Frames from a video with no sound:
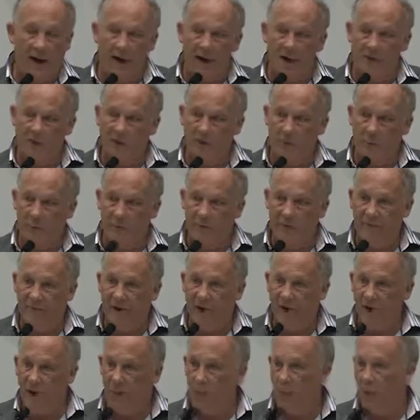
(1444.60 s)
has to be
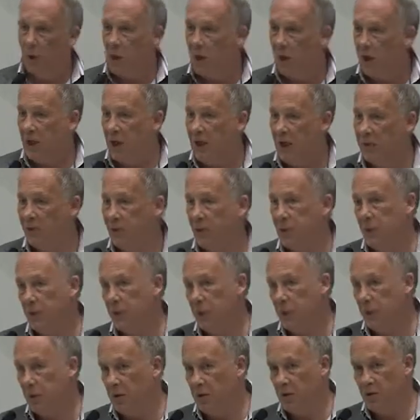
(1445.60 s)
available either
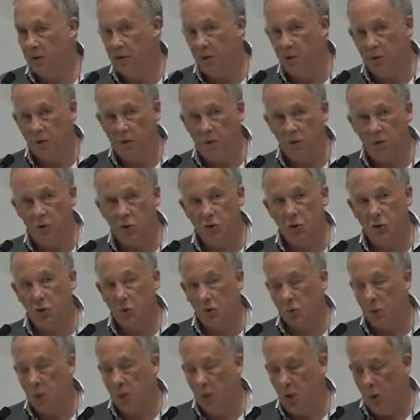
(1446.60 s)
from an
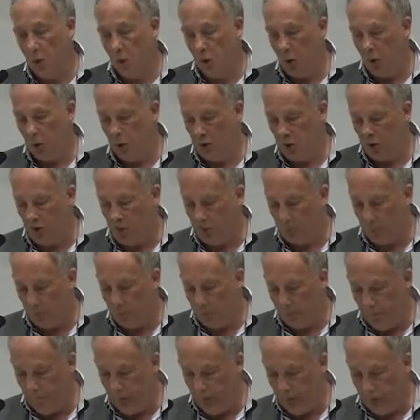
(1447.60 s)
institutional or
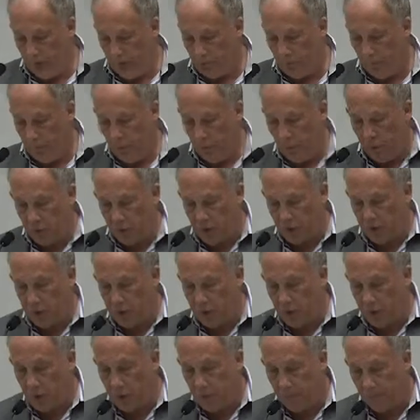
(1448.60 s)
subject-based
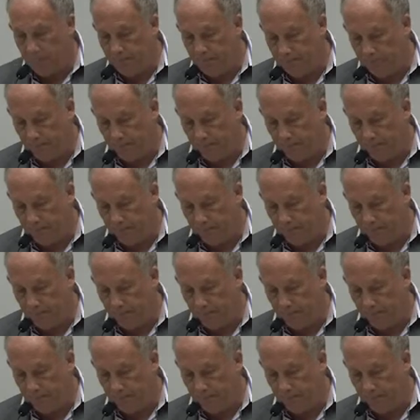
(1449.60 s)
repository.